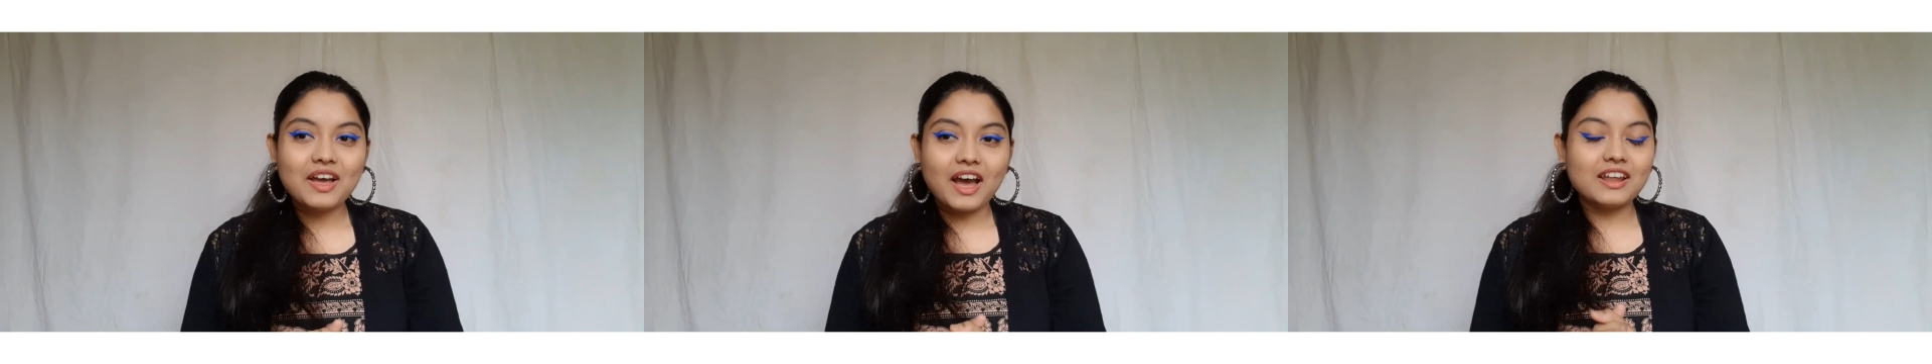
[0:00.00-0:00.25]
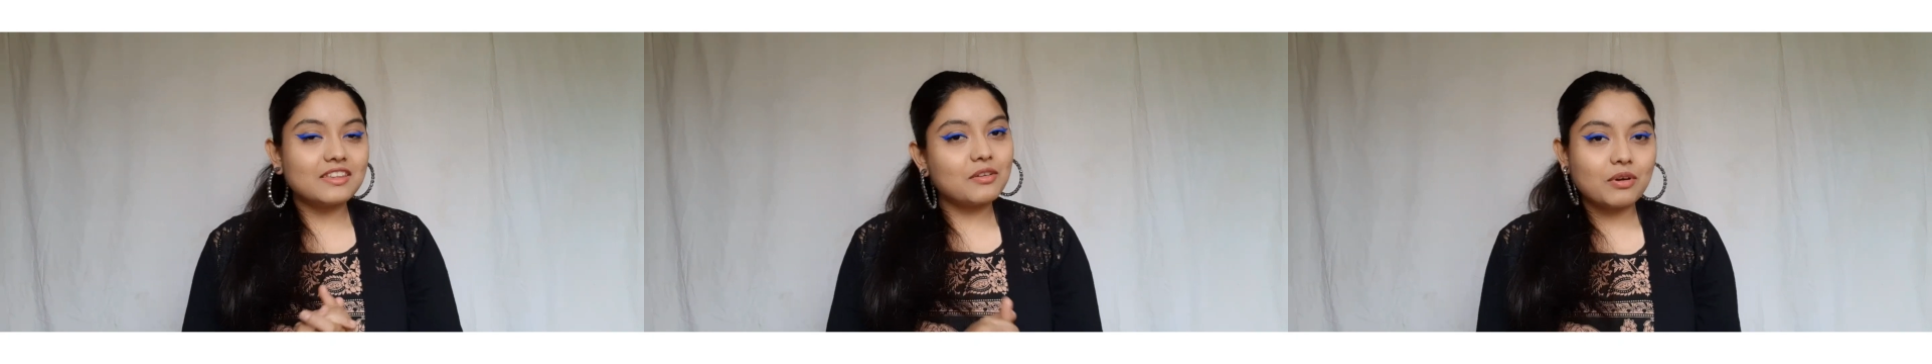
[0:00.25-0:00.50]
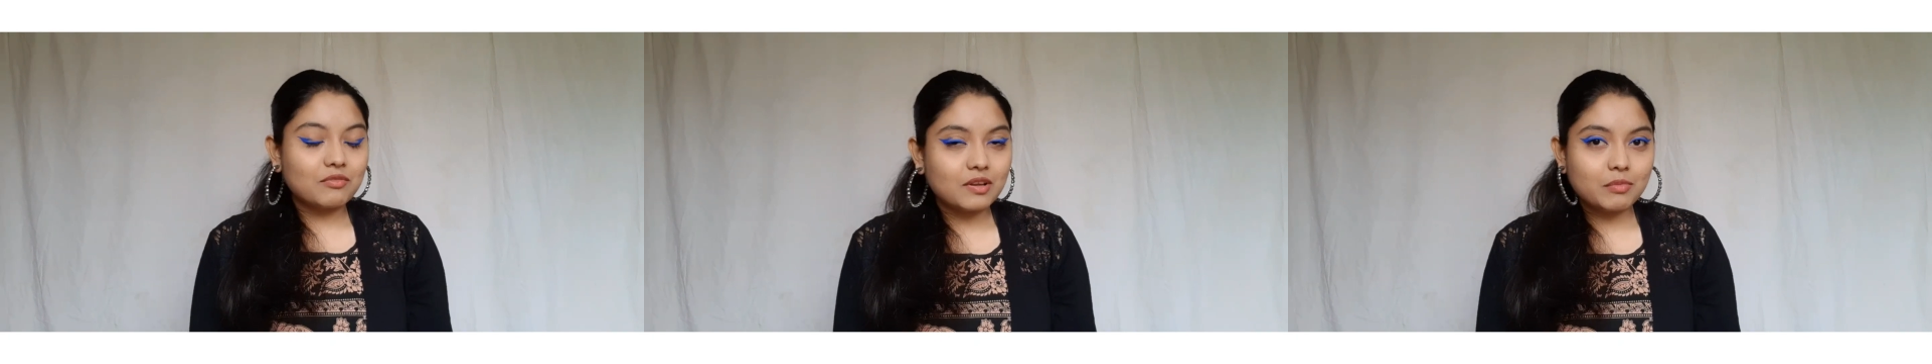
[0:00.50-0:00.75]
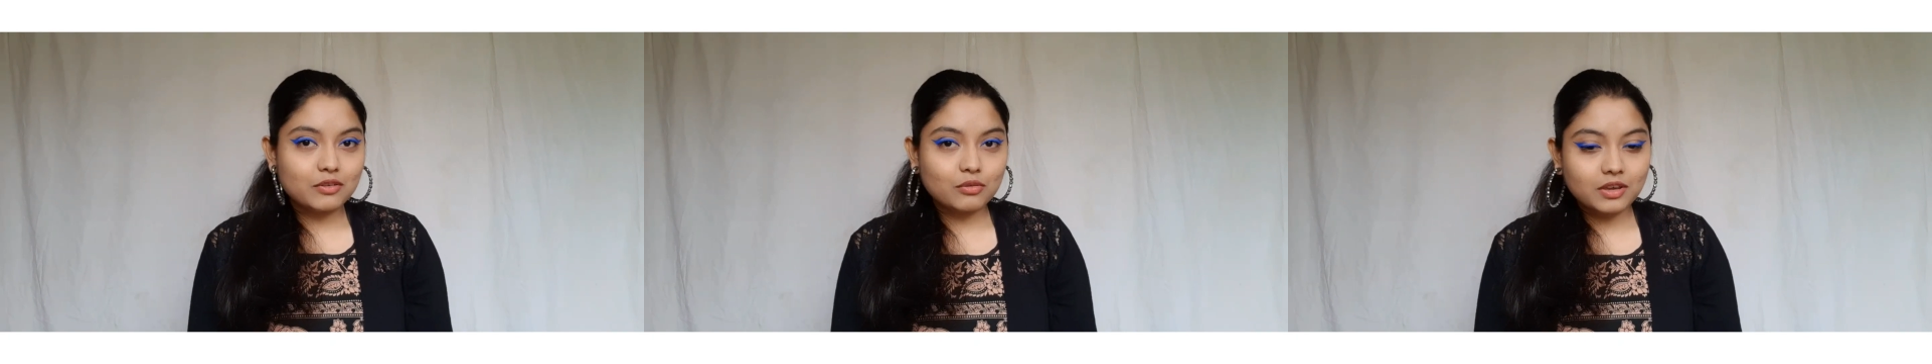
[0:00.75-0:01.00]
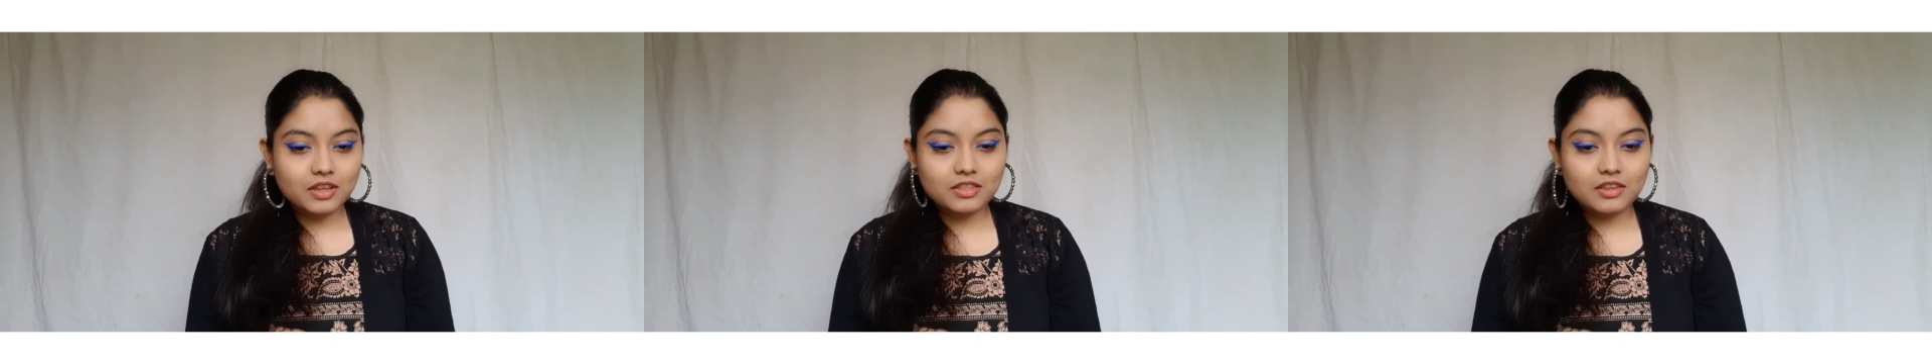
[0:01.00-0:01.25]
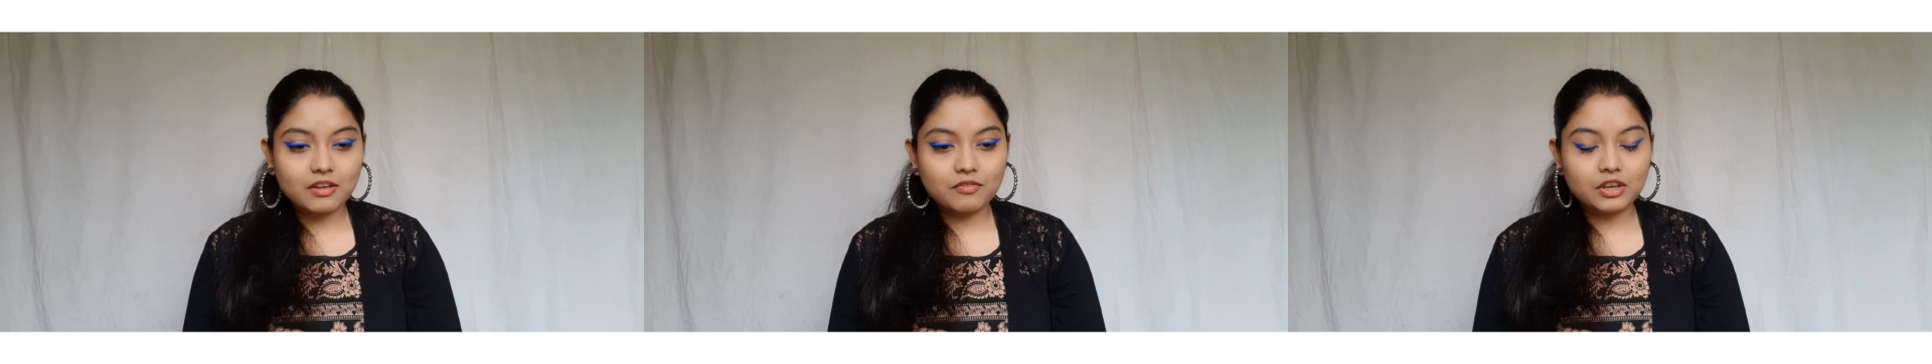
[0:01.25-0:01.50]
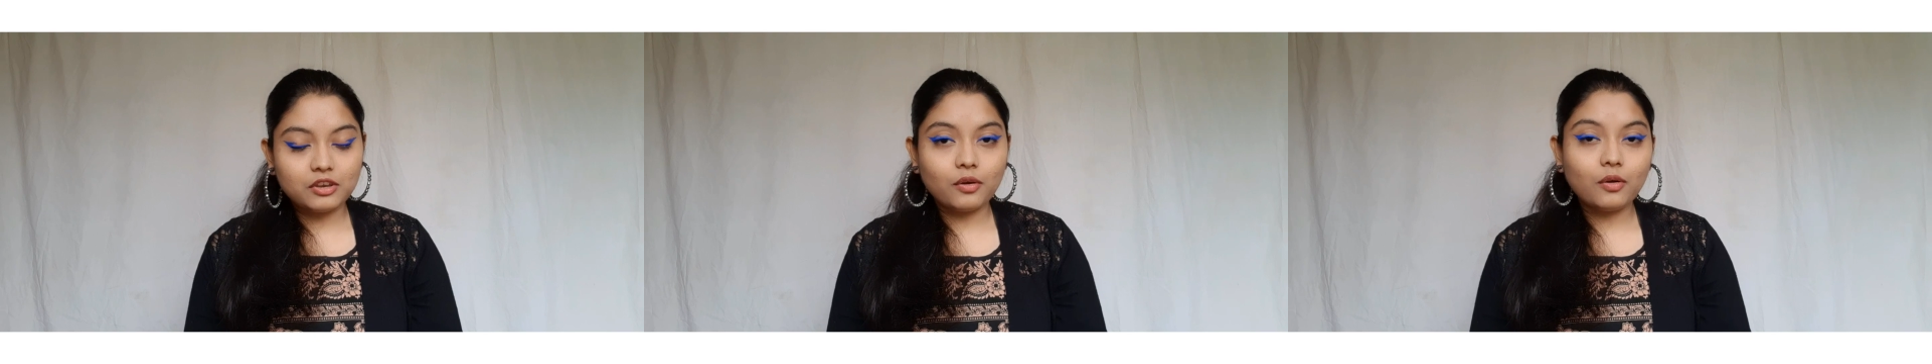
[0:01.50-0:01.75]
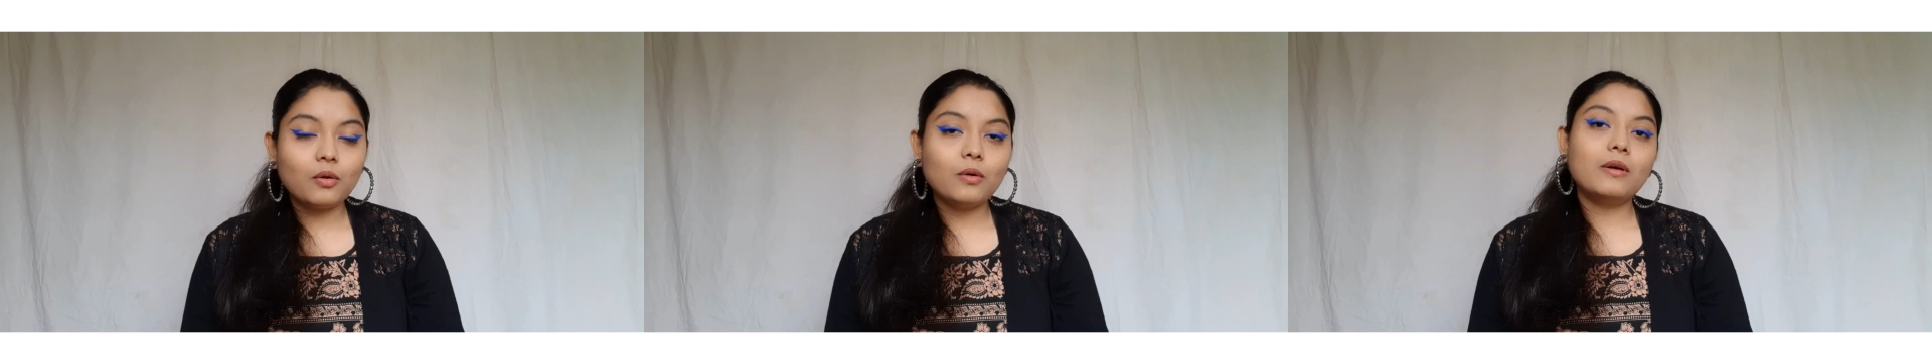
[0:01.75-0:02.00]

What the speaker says: Another one will be showing in the video.